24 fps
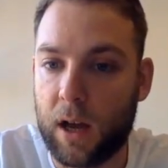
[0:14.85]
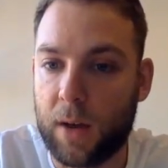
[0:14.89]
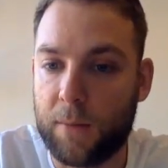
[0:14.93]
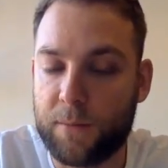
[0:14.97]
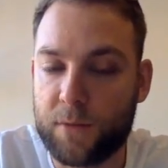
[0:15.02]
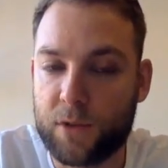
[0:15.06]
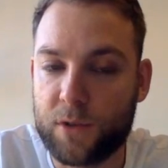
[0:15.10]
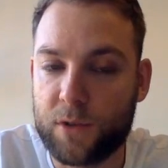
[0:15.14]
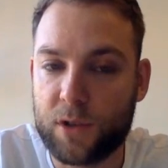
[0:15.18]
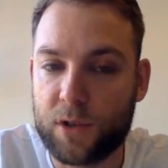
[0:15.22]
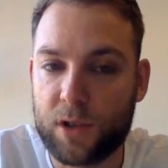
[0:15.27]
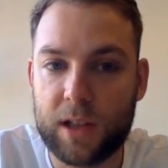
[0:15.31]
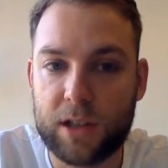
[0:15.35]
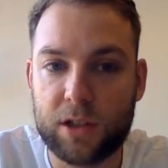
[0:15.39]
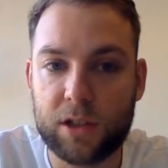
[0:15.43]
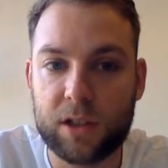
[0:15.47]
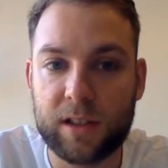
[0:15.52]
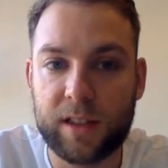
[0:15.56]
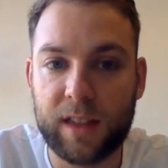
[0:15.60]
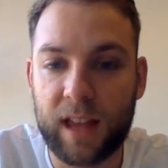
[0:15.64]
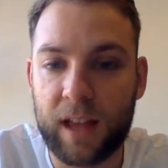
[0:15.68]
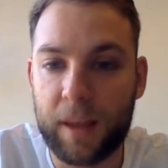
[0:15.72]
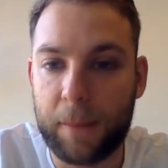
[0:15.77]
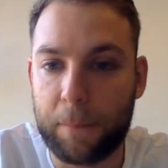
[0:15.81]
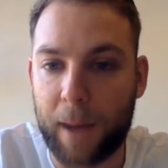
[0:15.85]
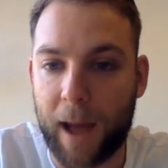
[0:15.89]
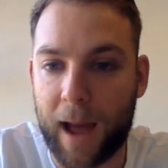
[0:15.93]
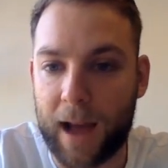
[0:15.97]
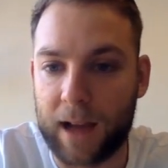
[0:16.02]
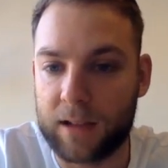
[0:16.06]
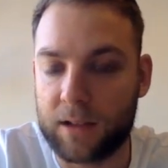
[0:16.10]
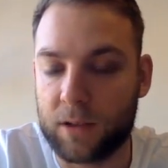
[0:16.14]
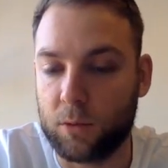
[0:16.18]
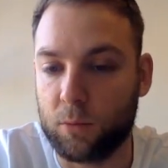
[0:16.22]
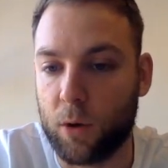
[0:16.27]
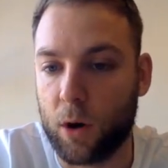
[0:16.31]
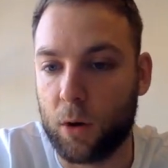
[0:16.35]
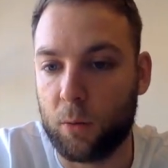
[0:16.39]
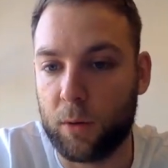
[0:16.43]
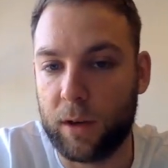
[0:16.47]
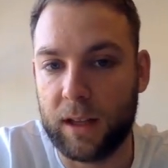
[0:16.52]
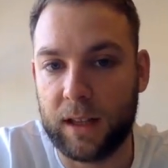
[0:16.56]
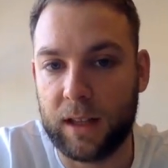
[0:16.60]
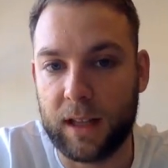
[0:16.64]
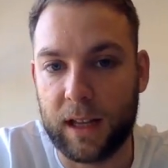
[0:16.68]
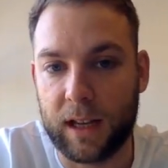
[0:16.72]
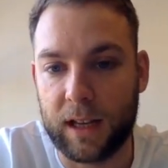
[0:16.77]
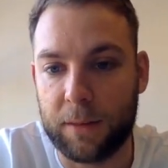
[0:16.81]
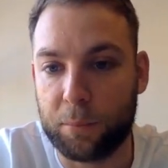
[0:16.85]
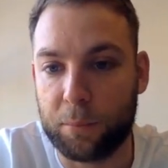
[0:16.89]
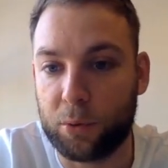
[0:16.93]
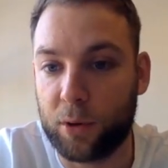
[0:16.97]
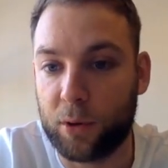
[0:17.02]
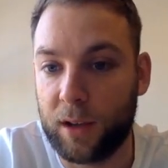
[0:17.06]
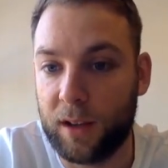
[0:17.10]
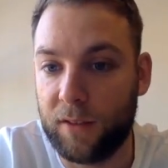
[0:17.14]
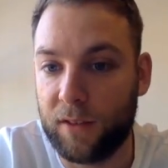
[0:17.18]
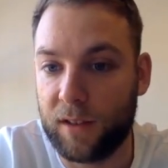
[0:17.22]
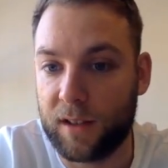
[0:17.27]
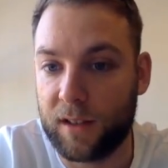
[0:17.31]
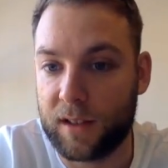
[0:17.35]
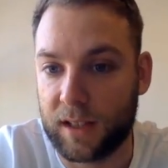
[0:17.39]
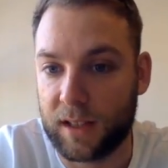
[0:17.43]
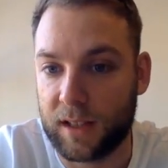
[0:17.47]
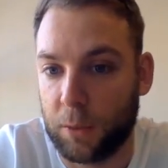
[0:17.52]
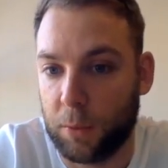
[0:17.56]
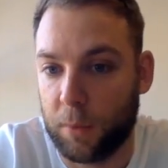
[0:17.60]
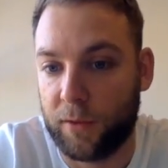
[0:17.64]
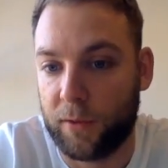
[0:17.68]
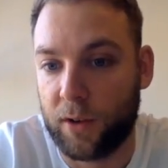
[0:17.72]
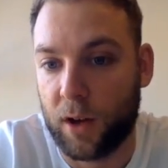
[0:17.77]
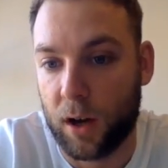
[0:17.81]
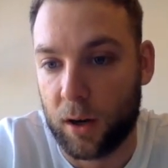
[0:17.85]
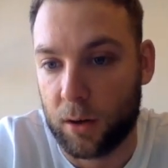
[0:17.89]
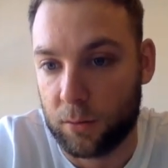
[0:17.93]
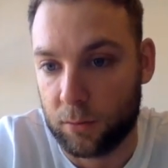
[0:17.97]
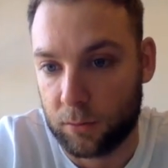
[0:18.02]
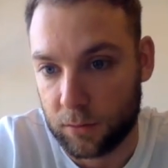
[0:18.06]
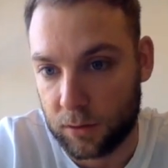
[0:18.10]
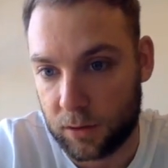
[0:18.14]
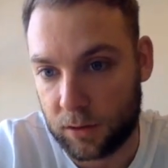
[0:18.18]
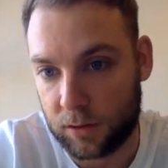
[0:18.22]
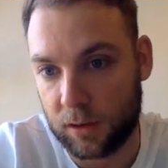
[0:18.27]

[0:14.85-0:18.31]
So let's just think back to what we did previously with cones.